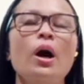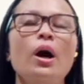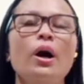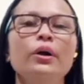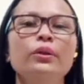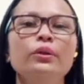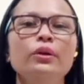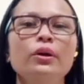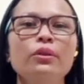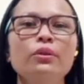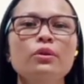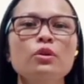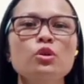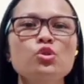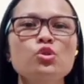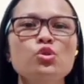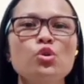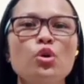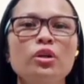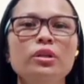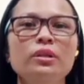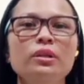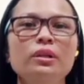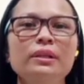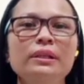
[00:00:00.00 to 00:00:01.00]
Another
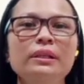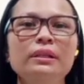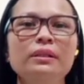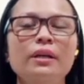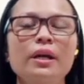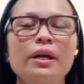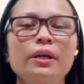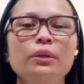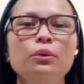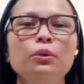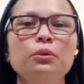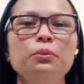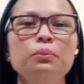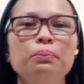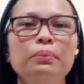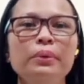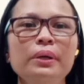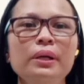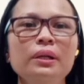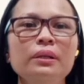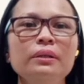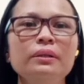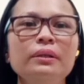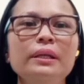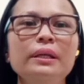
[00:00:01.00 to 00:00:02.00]
journal entitled
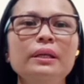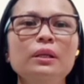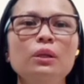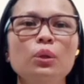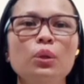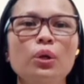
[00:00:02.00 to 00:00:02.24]
Building